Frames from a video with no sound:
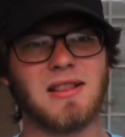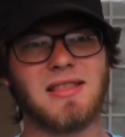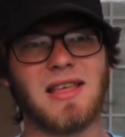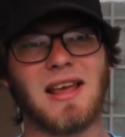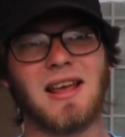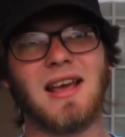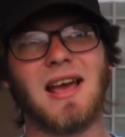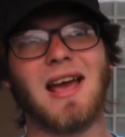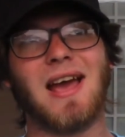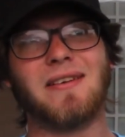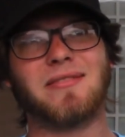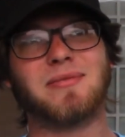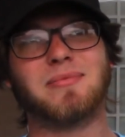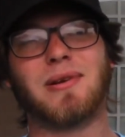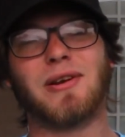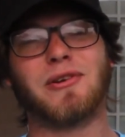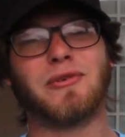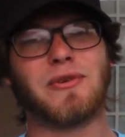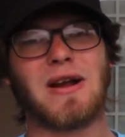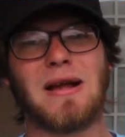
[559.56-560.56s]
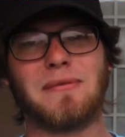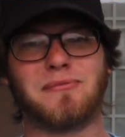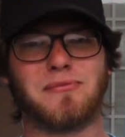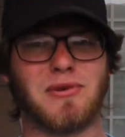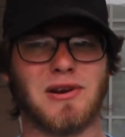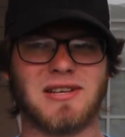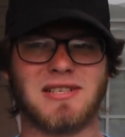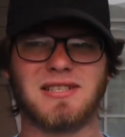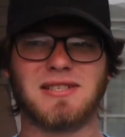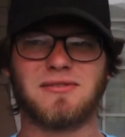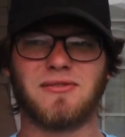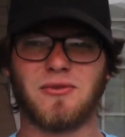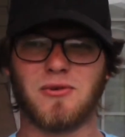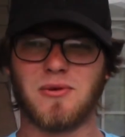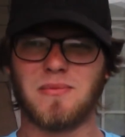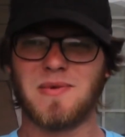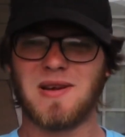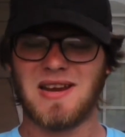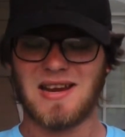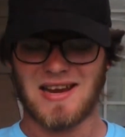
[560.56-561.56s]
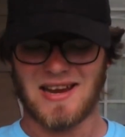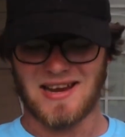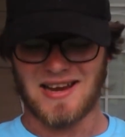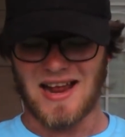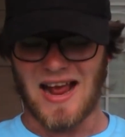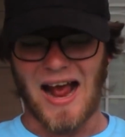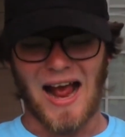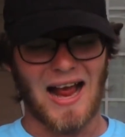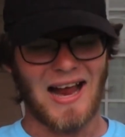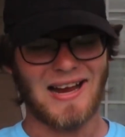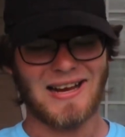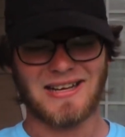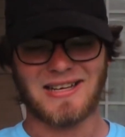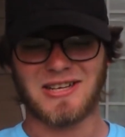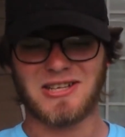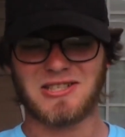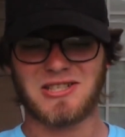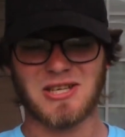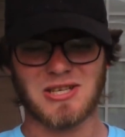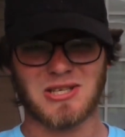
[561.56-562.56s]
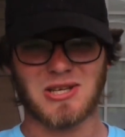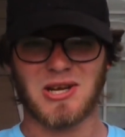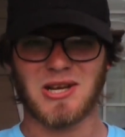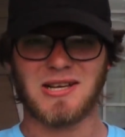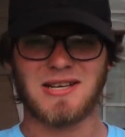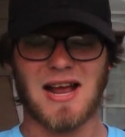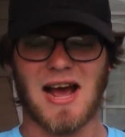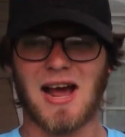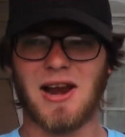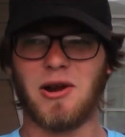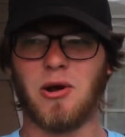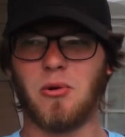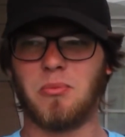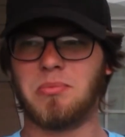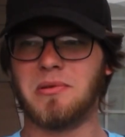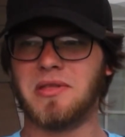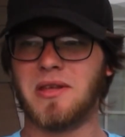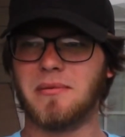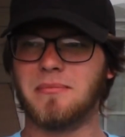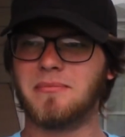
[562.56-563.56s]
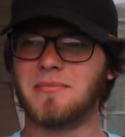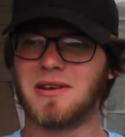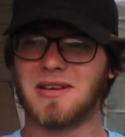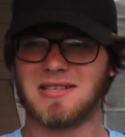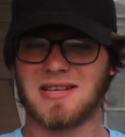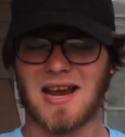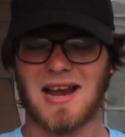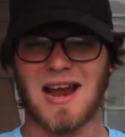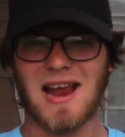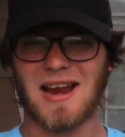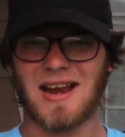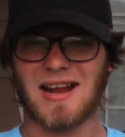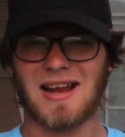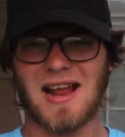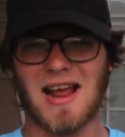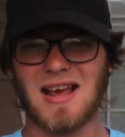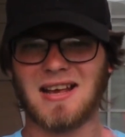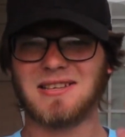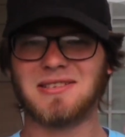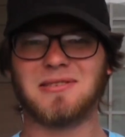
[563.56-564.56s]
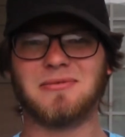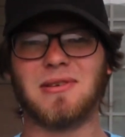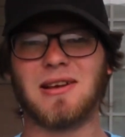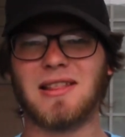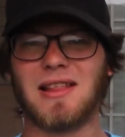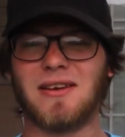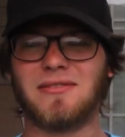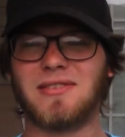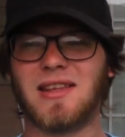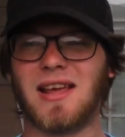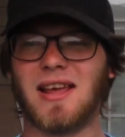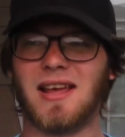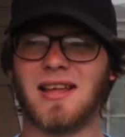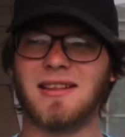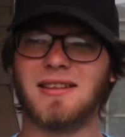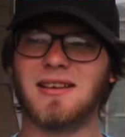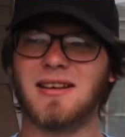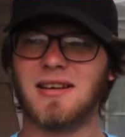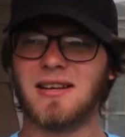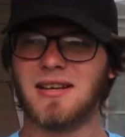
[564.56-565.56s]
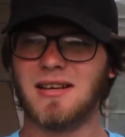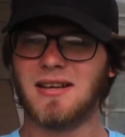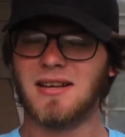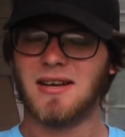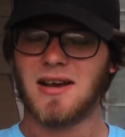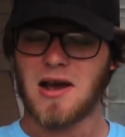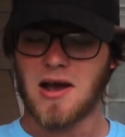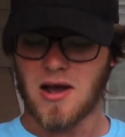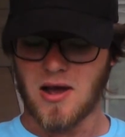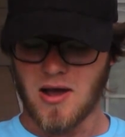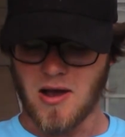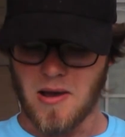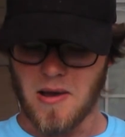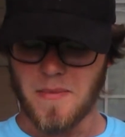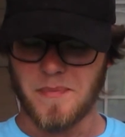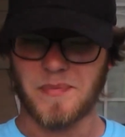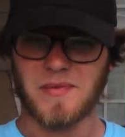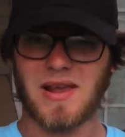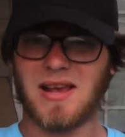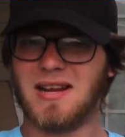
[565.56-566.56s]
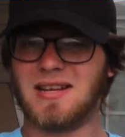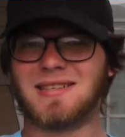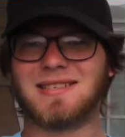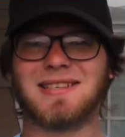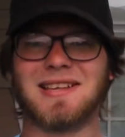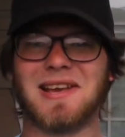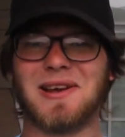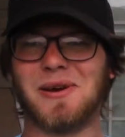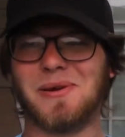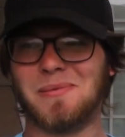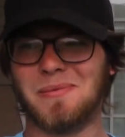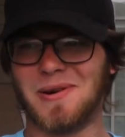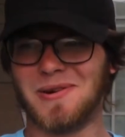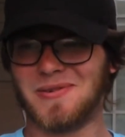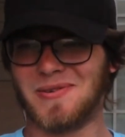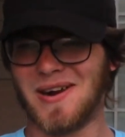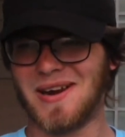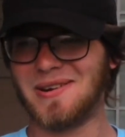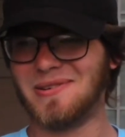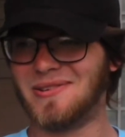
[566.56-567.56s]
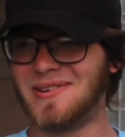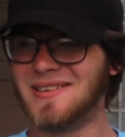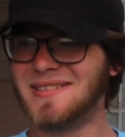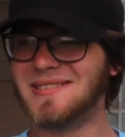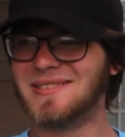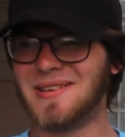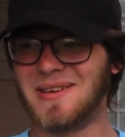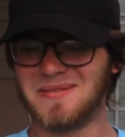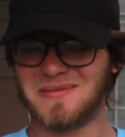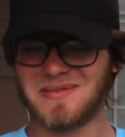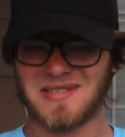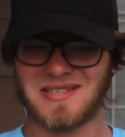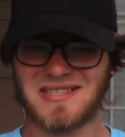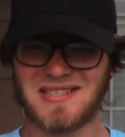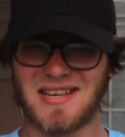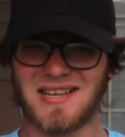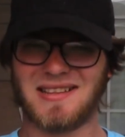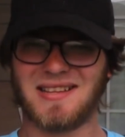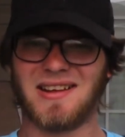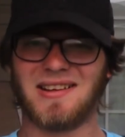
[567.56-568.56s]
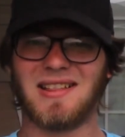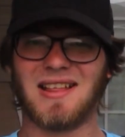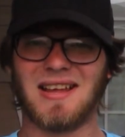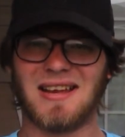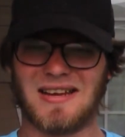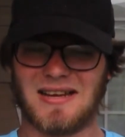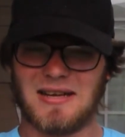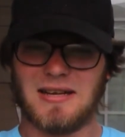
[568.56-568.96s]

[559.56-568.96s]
everybody wrapped presents for me, and I just could not open them because I had a cast on my left hand and a sling on my right one. So I'm just sitting there like